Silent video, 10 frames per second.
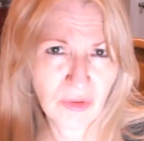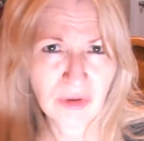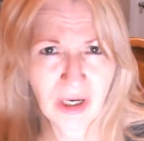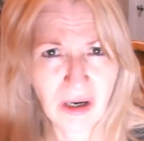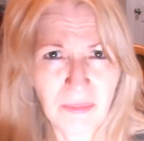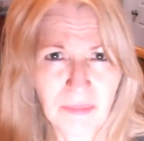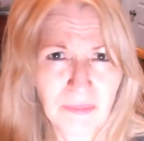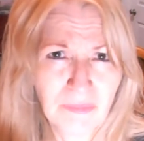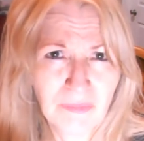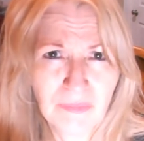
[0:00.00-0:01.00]
cup.
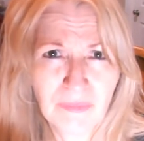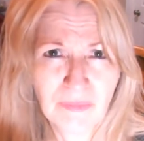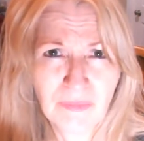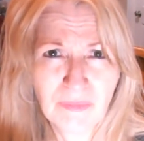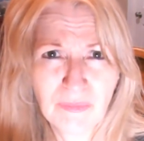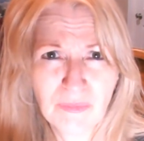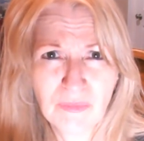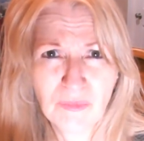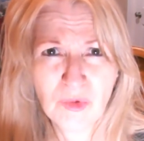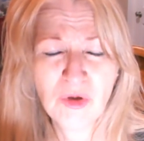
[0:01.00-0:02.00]

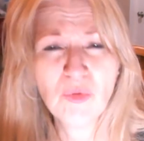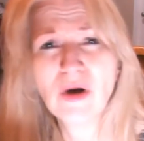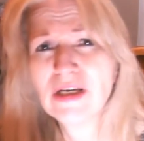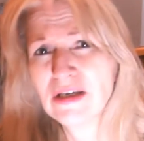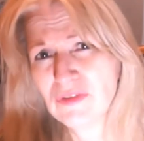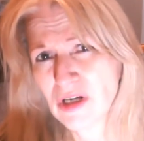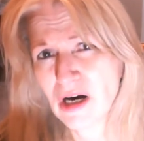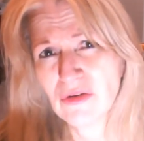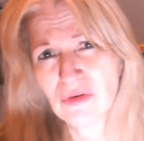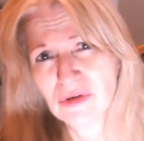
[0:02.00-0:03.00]
And you want to give to
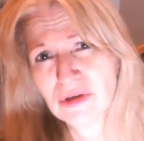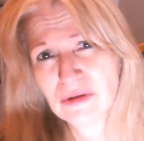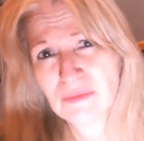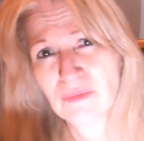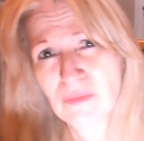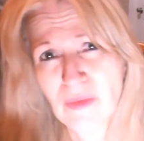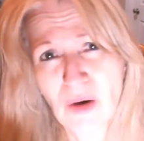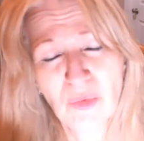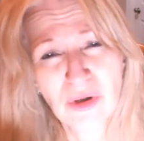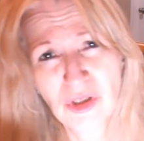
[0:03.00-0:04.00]
others.
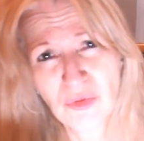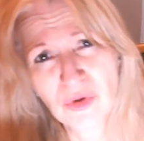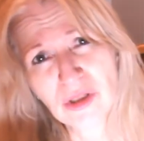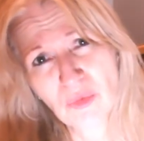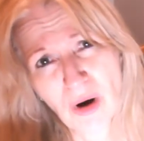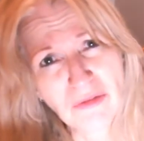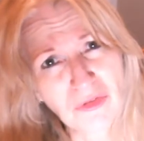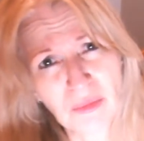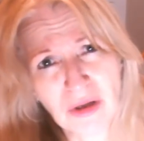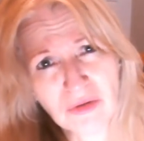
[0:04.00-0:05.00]
And what you really want
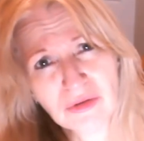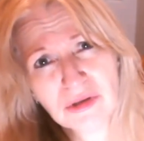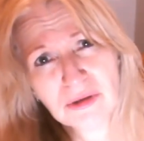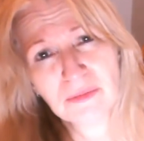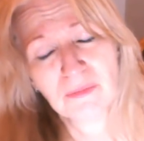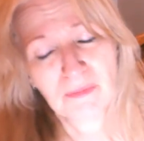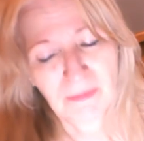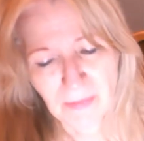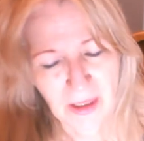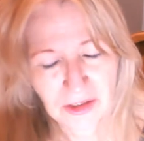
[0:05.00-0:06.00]
from others.
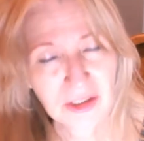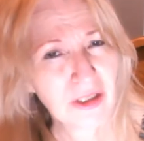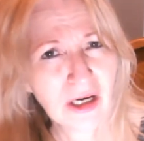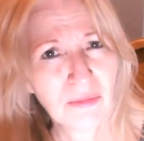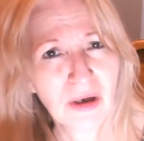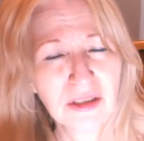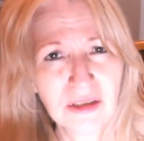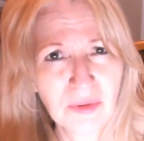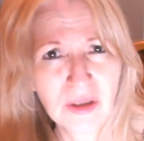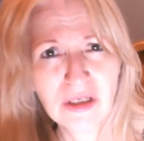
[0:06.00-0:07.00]
It's just not about
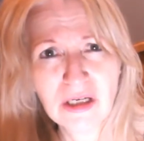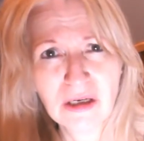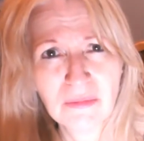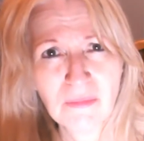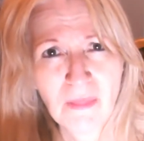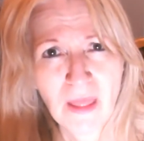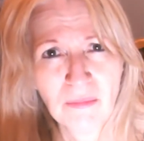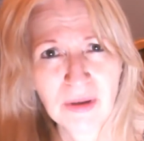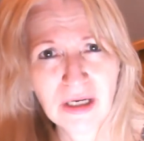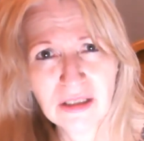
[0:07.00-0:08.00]
stability.
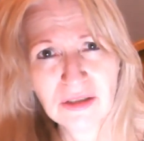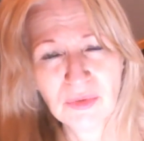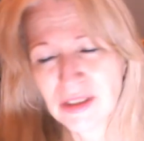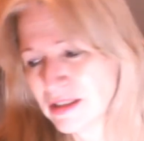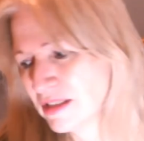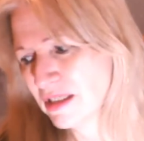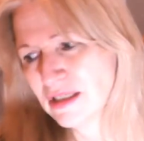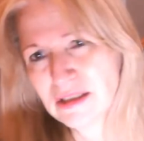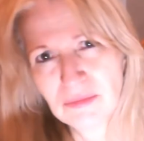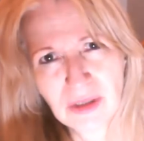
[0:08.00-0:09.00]
Because we can see
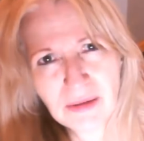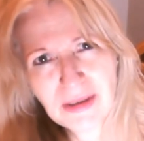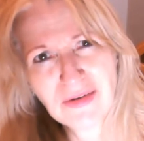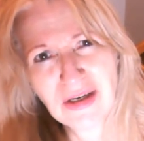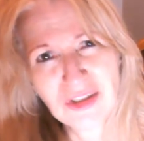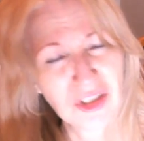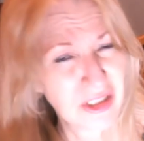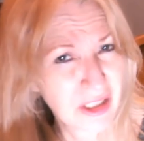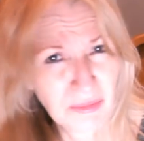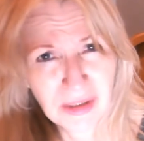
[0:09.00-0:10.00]
sometimes how that's
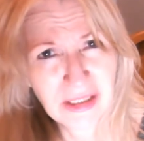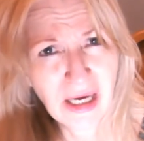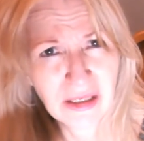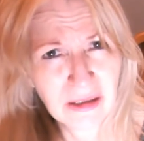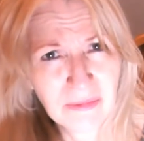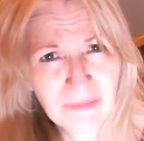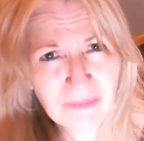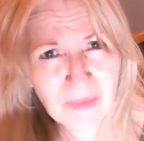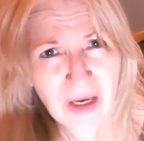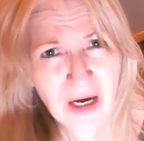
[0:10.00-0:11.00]
just can be taken.
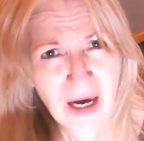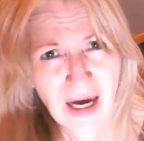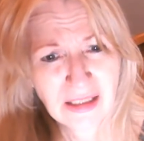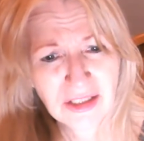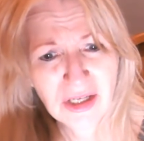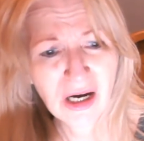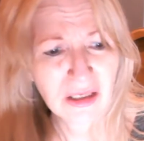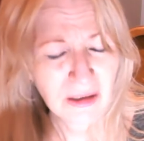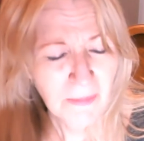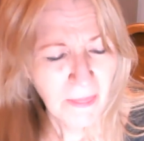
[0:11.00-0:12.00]
And it's not,
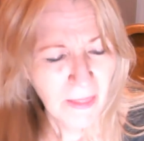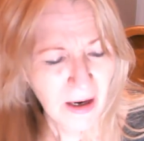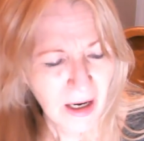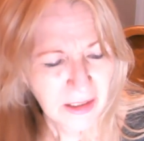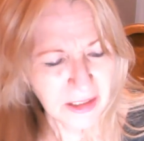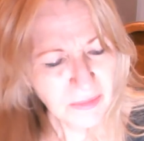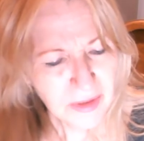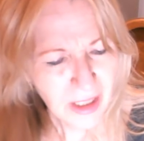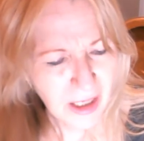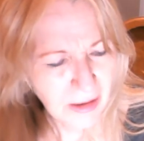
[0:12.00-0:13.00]
sometimes,